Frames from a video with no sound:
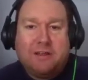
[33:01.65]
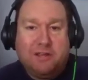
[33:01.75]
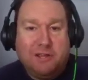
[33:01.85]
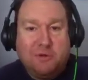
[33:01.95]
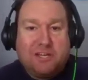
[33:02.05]

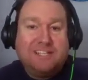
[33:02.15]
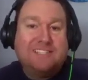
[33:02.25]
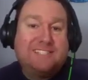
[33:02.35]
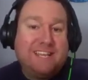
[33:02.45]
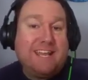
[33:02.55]
you can
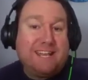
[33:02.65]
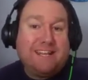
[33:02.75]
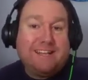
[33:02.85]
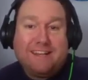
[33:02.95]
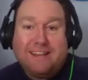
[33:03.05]

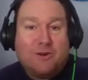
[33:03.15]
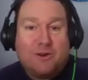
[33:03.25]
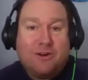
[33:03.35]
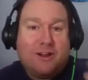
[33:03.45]
see there are mm-hmm.